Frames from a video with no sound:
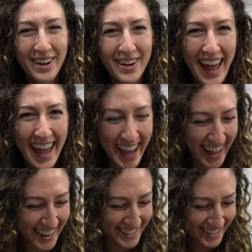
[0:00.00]

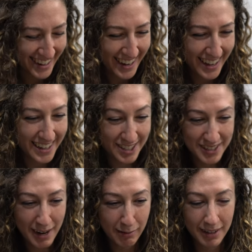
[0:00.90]
and it
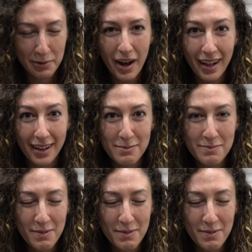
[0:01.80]
turned out really well. I'm